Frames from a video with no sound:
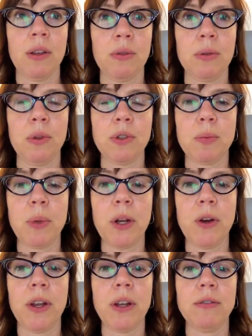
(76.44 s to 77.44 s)
through this
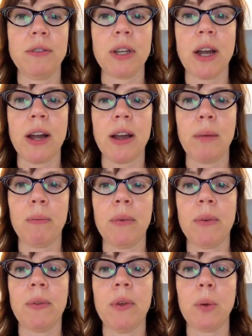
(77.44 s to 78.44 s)
period of time
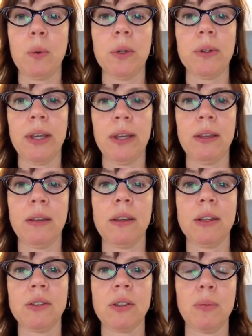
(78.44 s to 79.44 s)
that will end
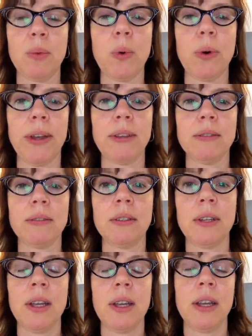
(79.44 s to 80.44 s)
at some point.
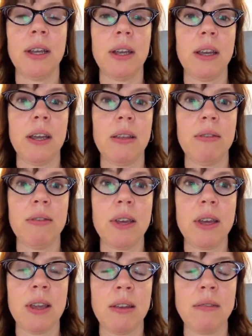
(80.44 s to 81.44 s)
And
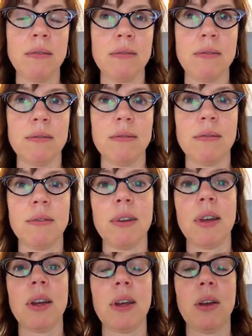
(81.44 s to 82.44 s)
then
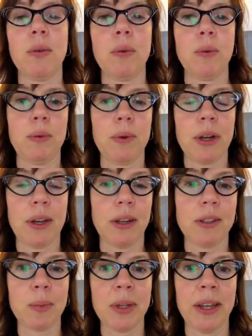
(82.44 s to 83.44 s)
I
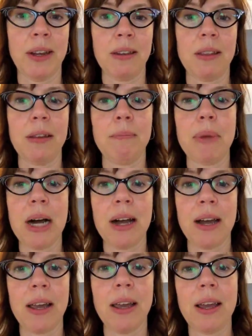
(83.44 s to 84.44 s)
explained that
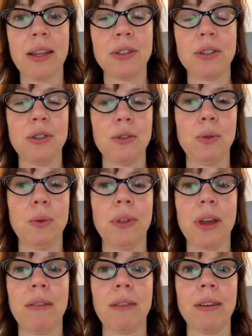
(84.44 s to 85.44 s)
by has to do
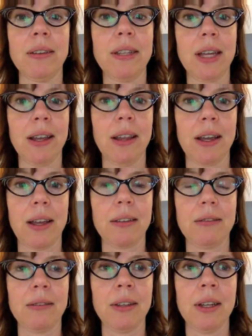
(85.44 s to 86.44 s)
with having a
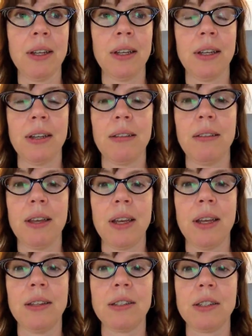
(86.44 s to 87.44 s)
deadline, that
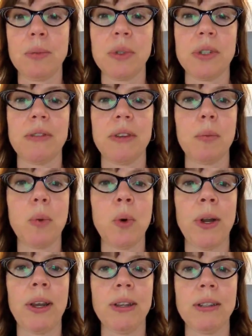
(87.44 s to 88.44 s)
it is a specific
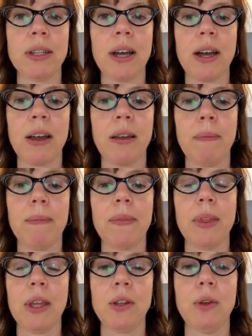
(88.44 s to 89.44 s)
point in time
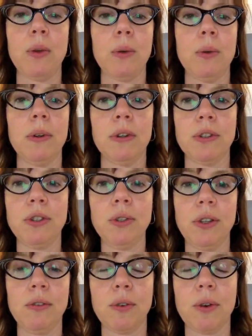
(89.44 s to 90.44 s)
that you are
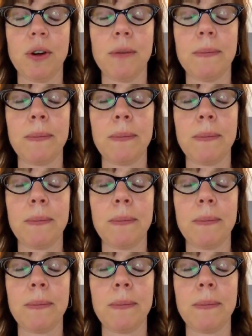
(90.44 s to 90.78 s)
shooting for.